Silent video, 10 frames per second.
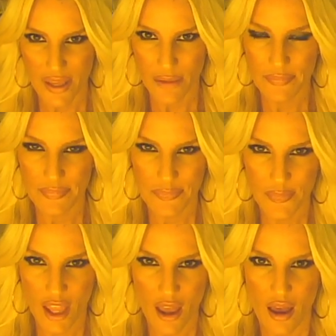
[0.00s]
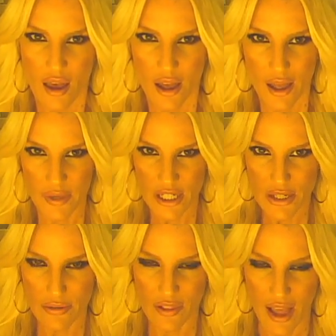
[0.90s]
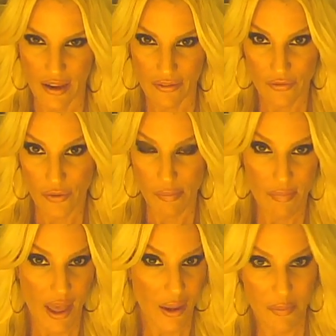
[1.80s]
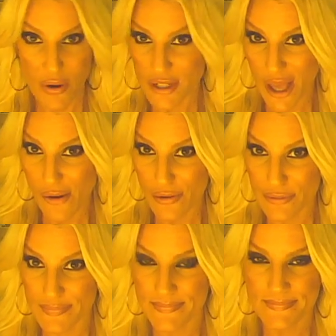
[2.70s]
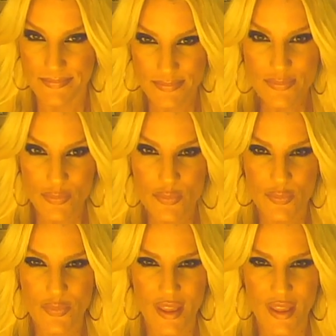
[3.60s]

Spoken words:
Hey there, it's me. Coming to you live from my motel room.